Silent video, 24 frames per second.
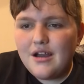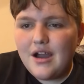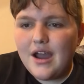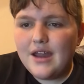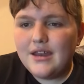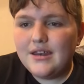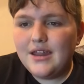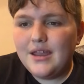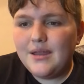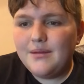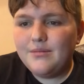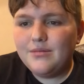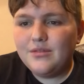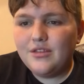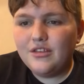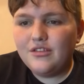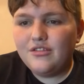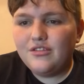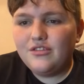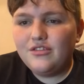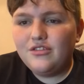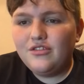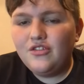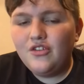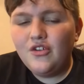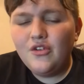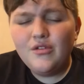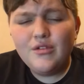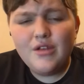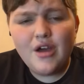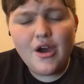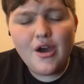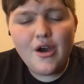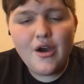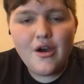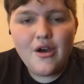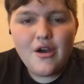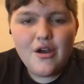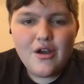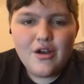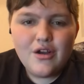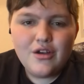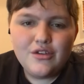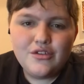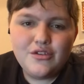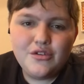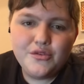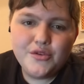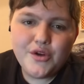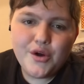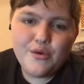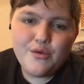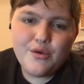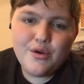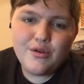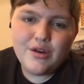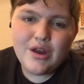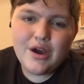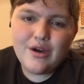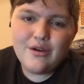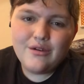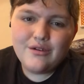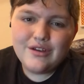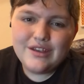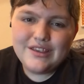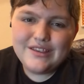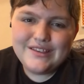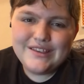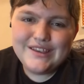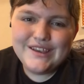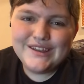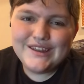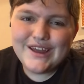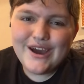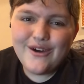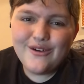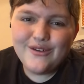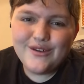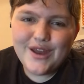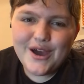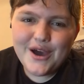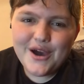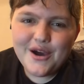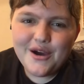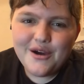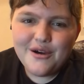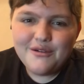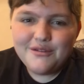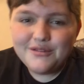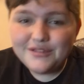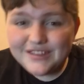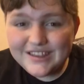I named the Sudowoodo, Sidono,